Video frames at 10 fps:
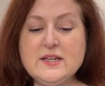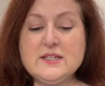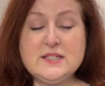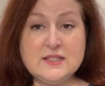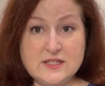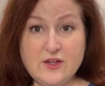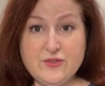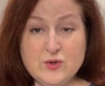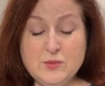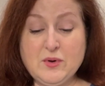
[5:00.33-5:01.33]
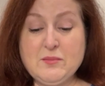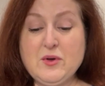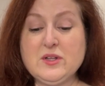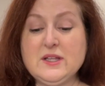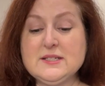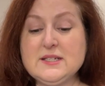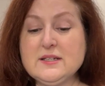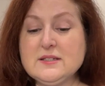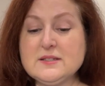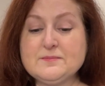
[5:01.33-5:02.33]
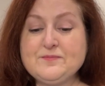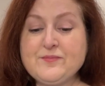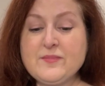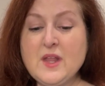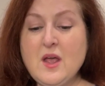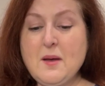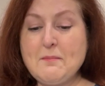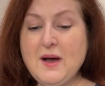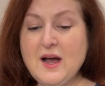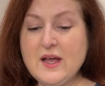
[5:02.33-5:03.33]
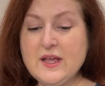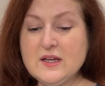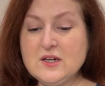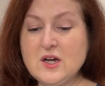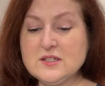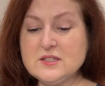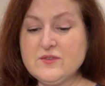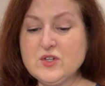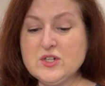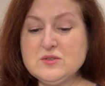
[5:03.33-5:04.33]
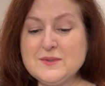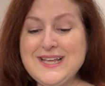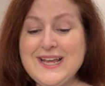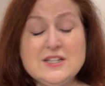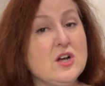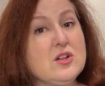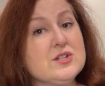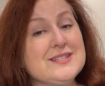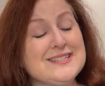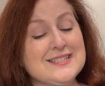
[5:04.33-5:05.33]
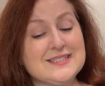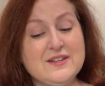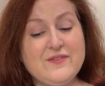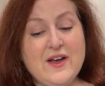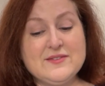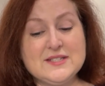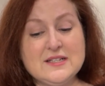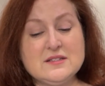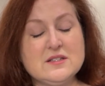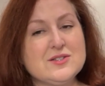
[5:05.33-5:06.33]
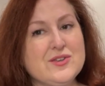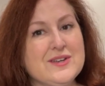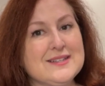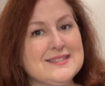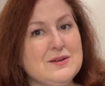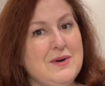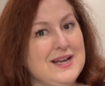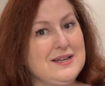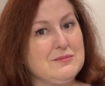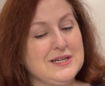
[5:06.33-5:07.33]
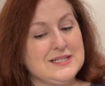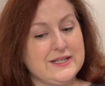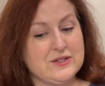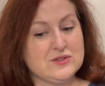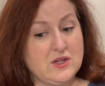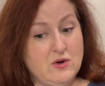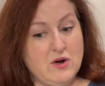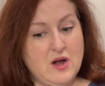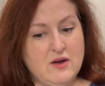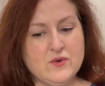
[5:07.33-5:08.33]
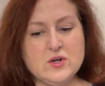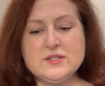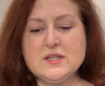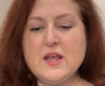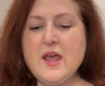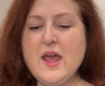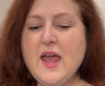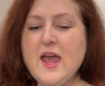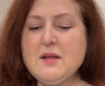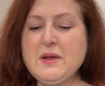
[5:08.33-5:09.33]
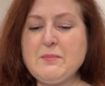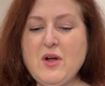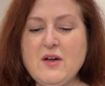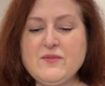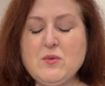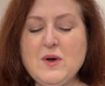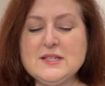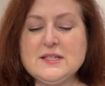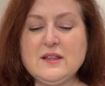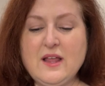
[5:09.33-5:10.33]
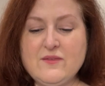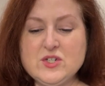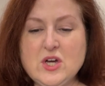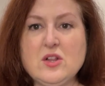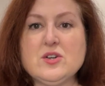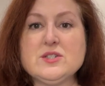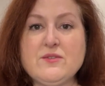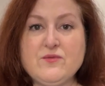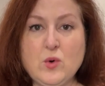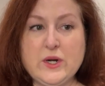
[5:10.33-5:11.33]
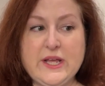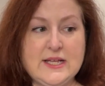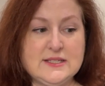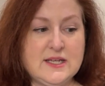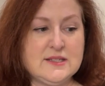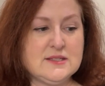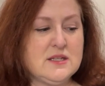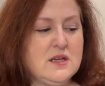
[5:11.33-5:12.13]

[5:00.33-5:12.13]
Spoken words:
it did sell through promoted listings. My cost of goods was $8.65, so you can see why I didn't want to take those lower offers. And my profit was $11.48.